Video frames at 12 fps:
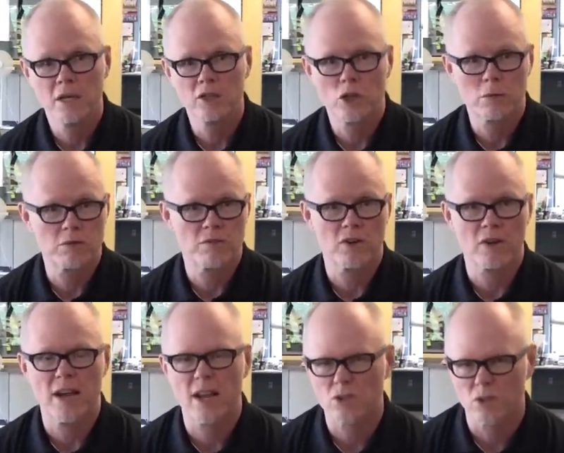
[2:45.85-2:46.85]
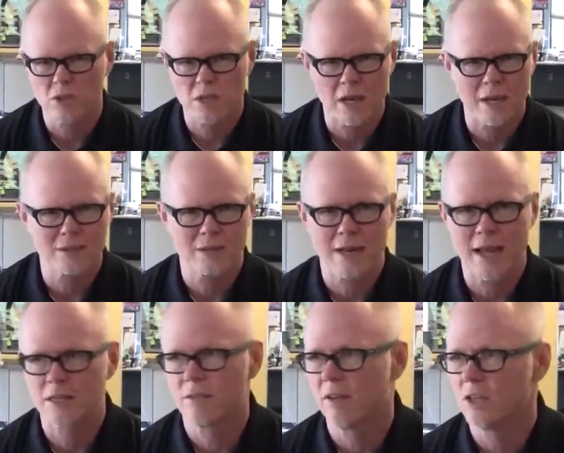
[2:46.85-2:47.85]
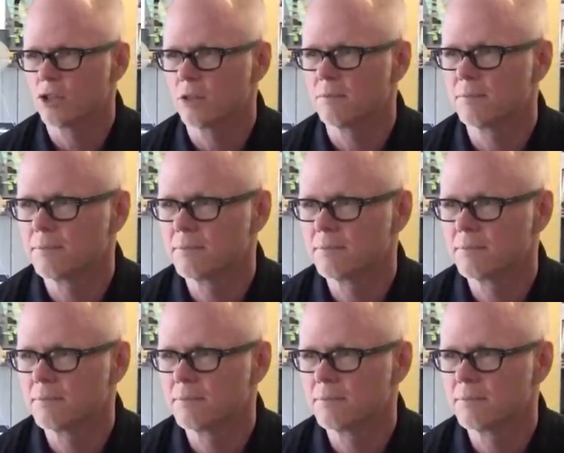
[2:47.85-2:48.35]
in terms of their exercise and activation.